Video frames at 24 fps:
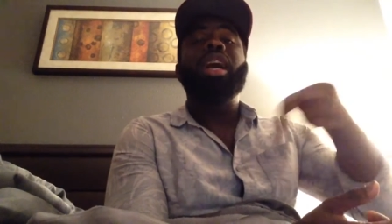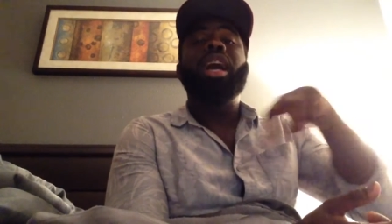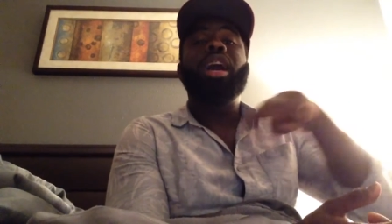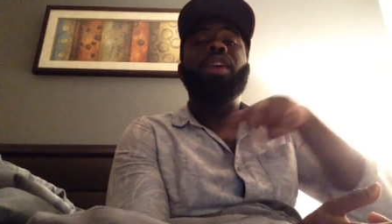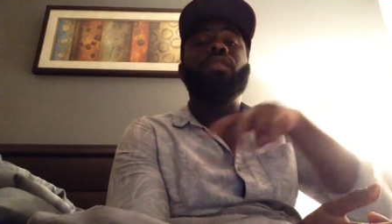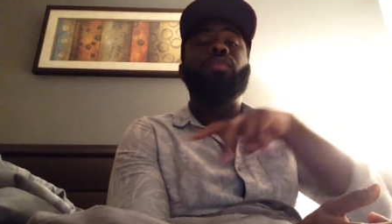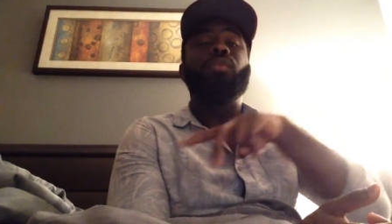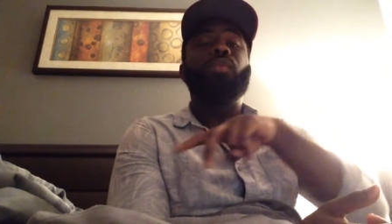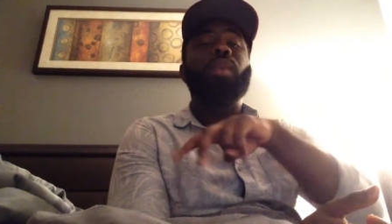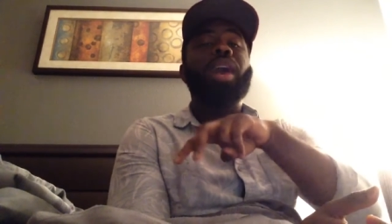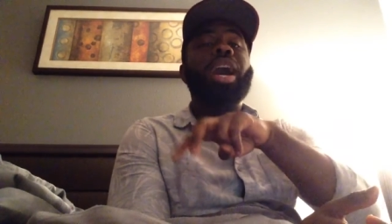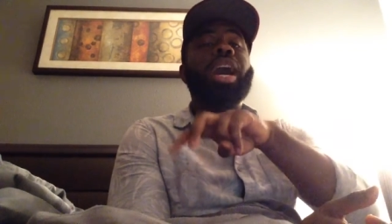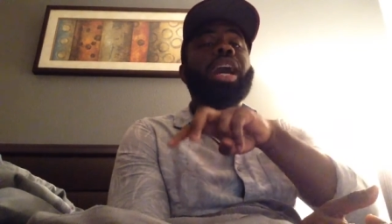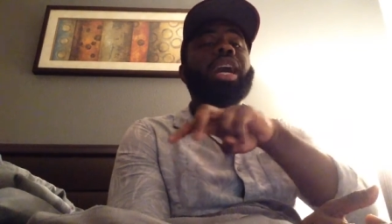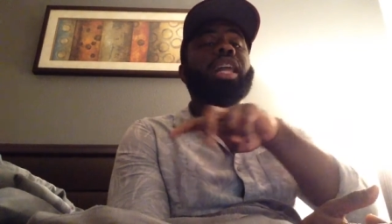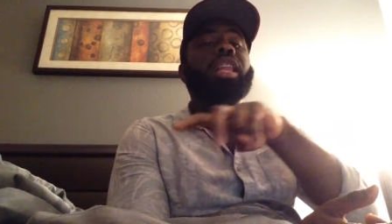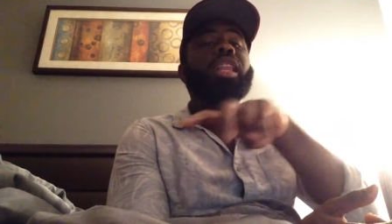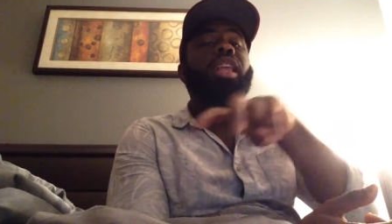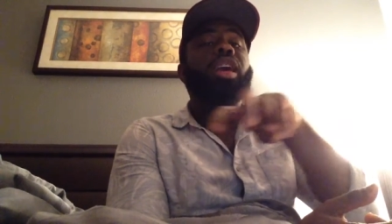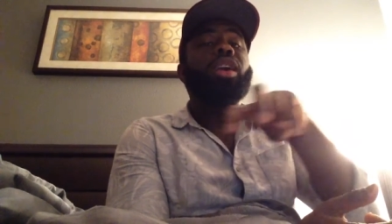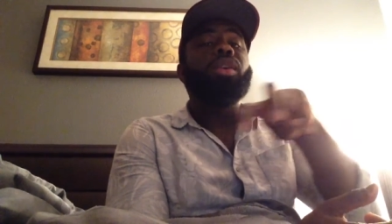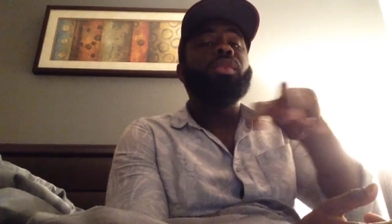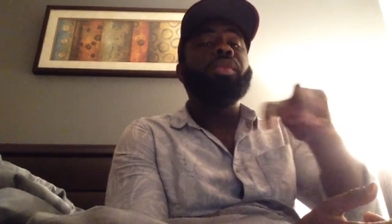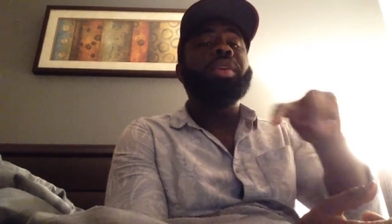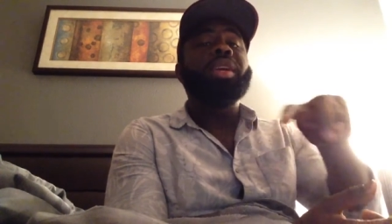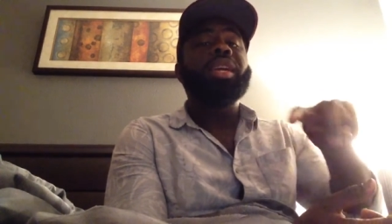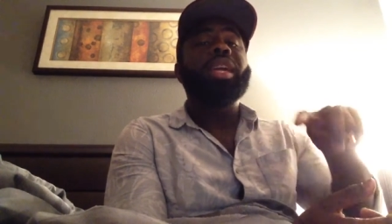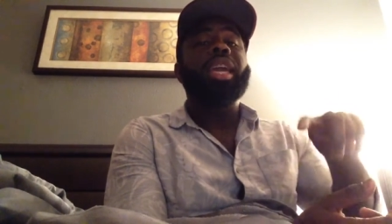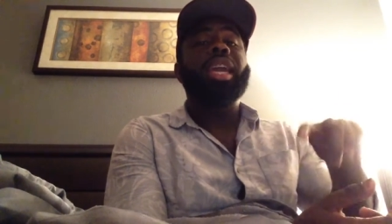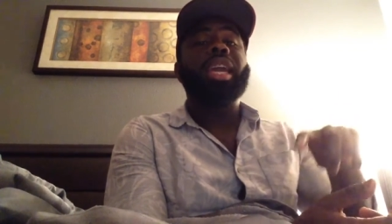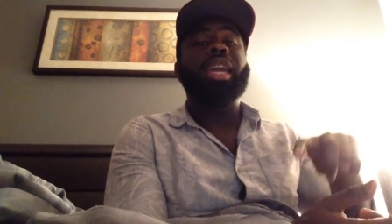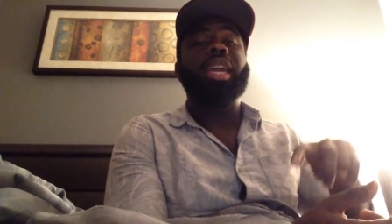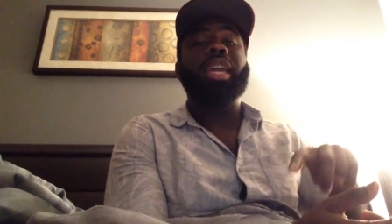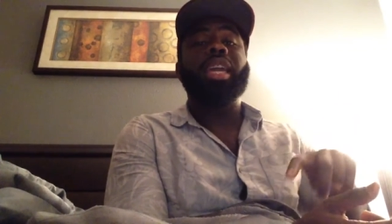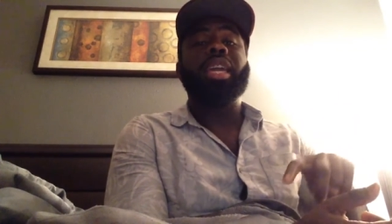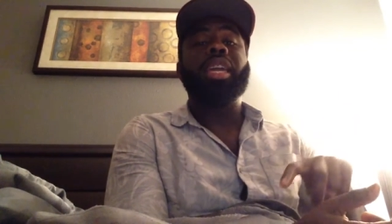of why Khloe
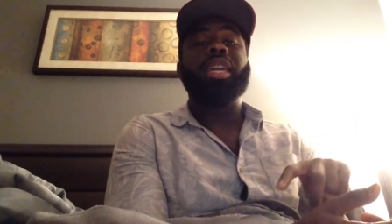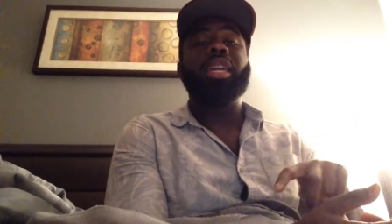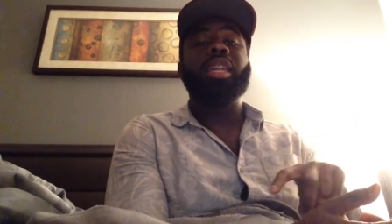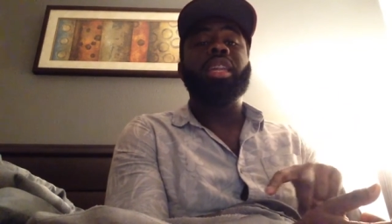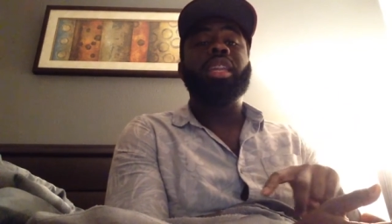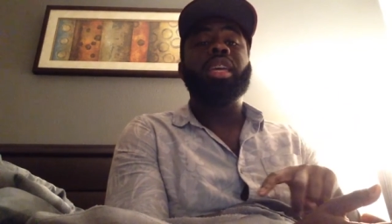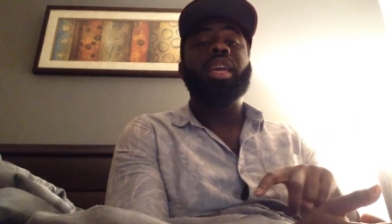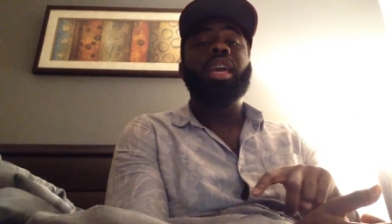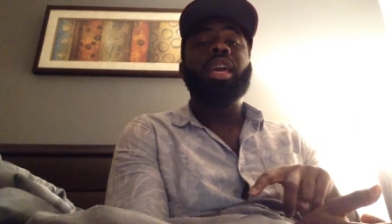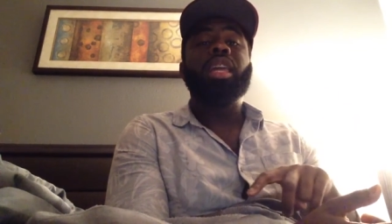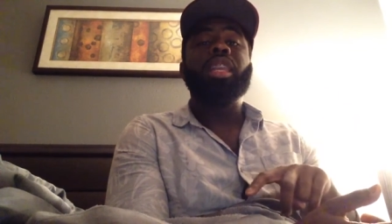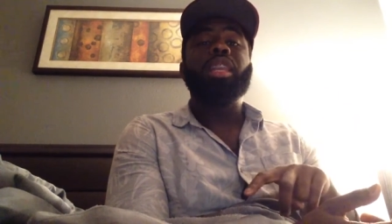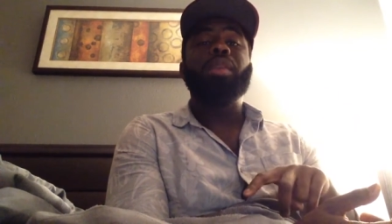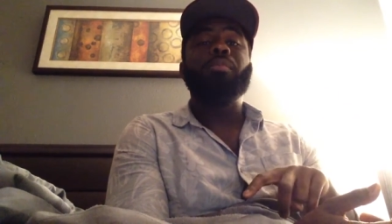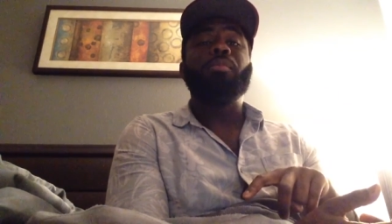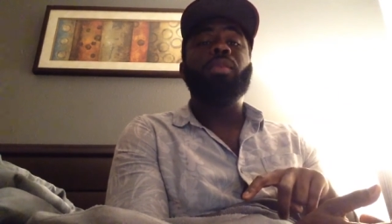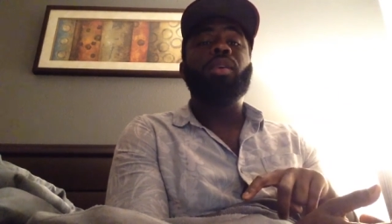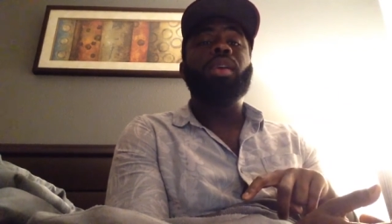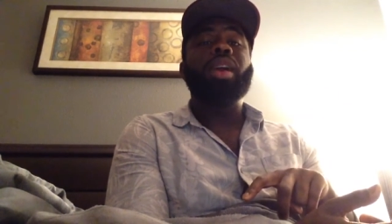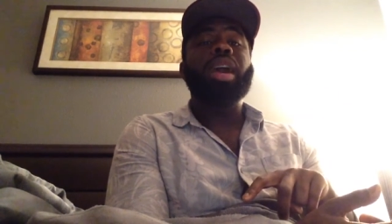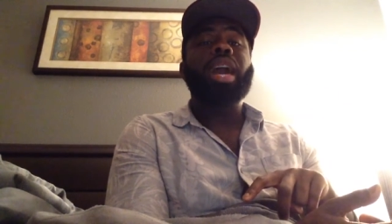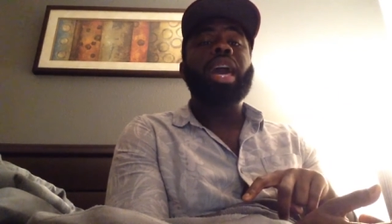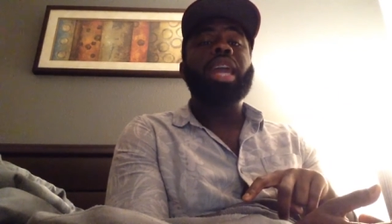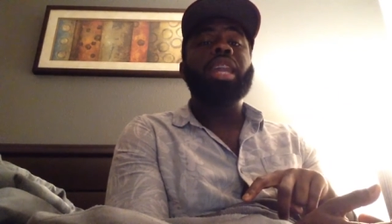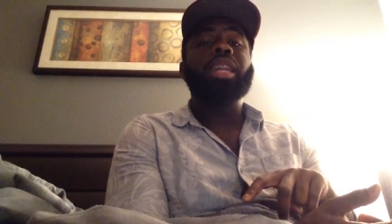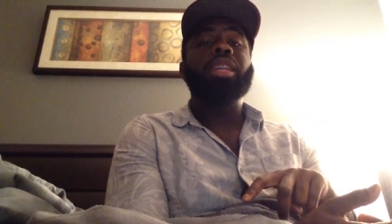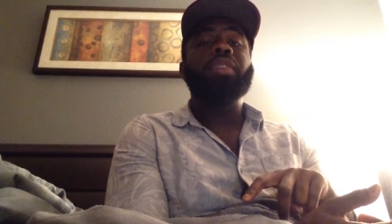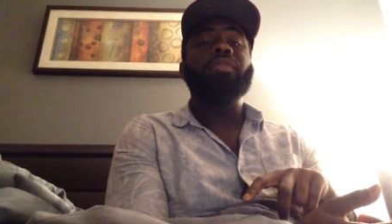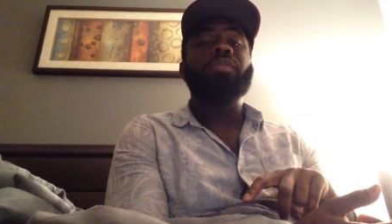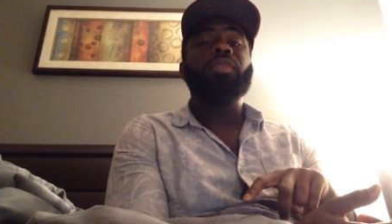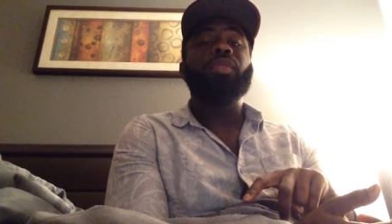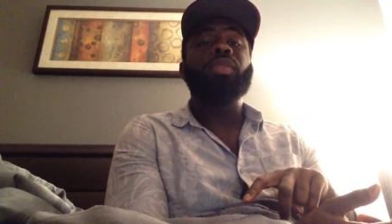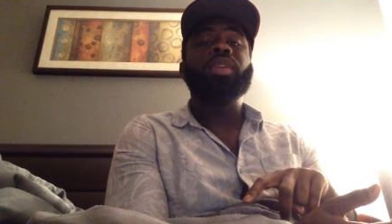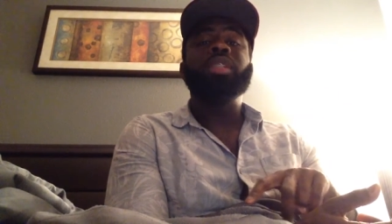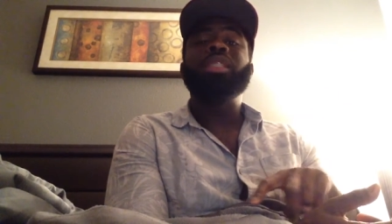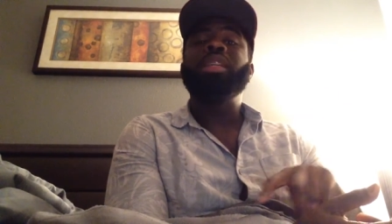and Lamar got a
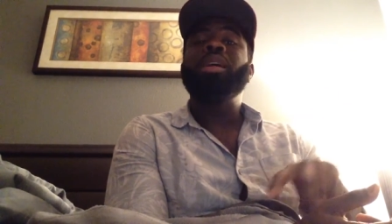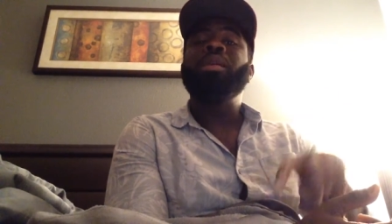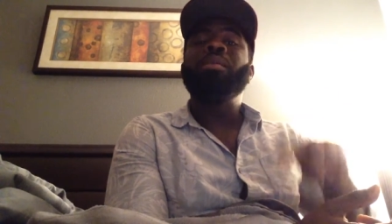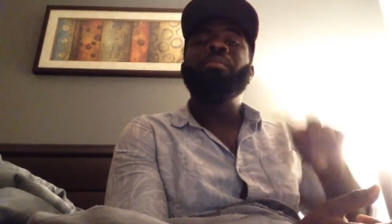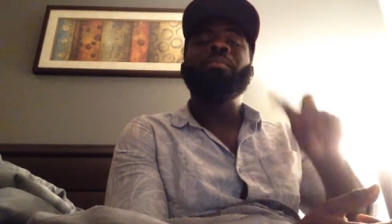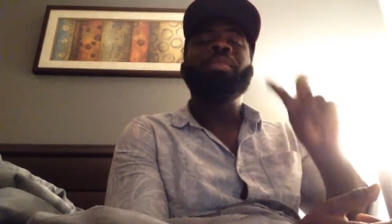divorce,